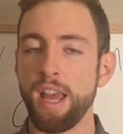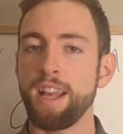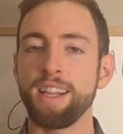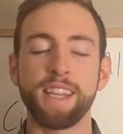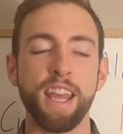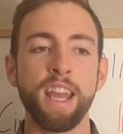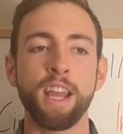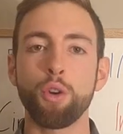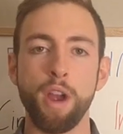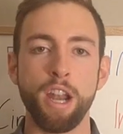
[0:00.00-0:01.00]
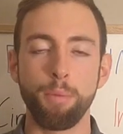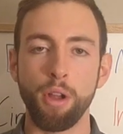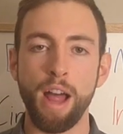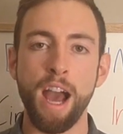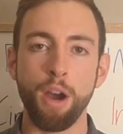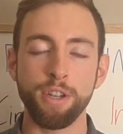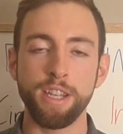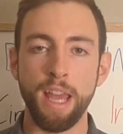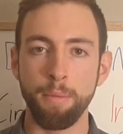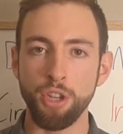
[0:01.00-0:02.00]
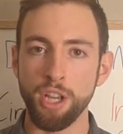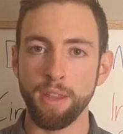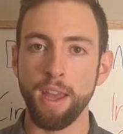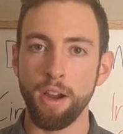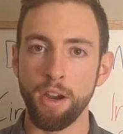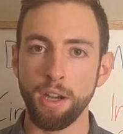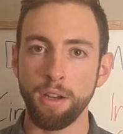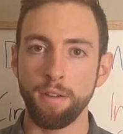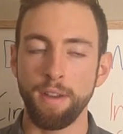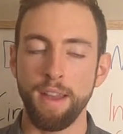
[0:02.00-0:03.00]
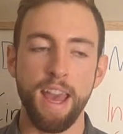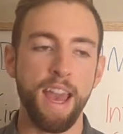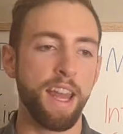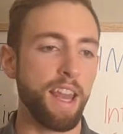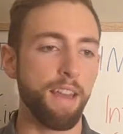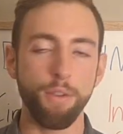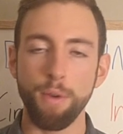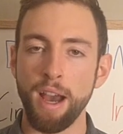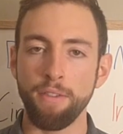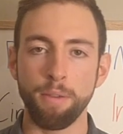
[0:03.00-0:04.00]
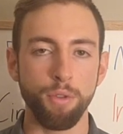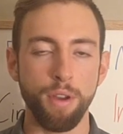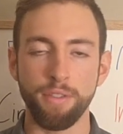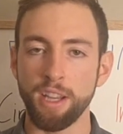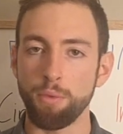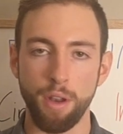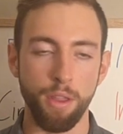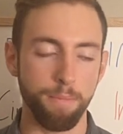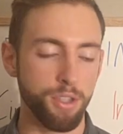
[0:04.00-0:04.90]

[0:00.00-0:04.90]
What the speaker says: It's incredible how damaging they are. And if you have them, you have to get rid of them.